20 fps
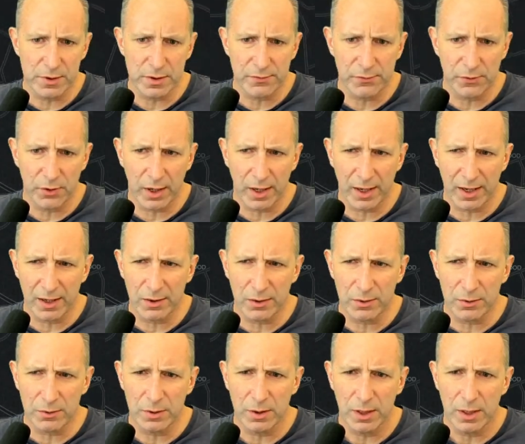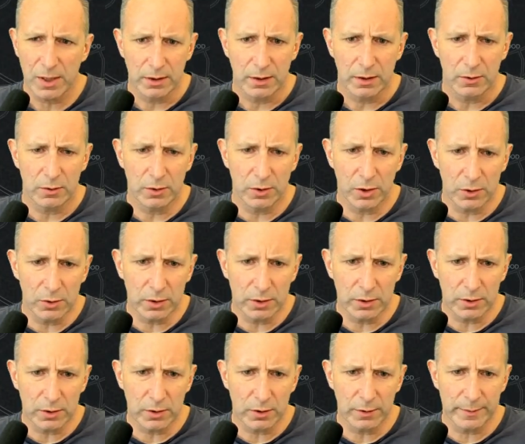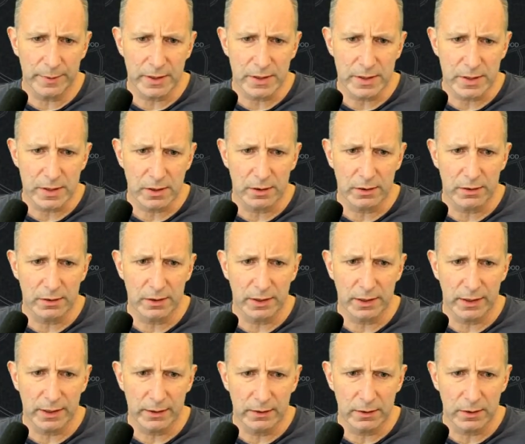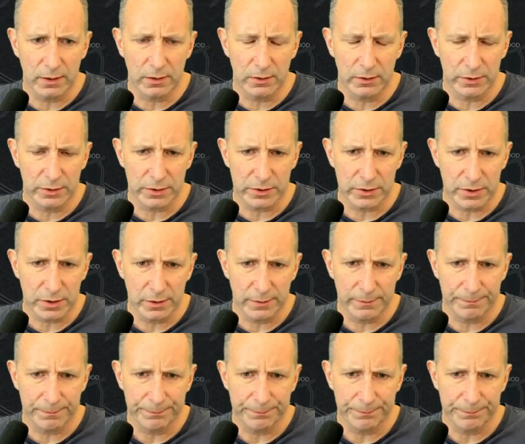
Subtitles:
for how local economy is done in the longer term.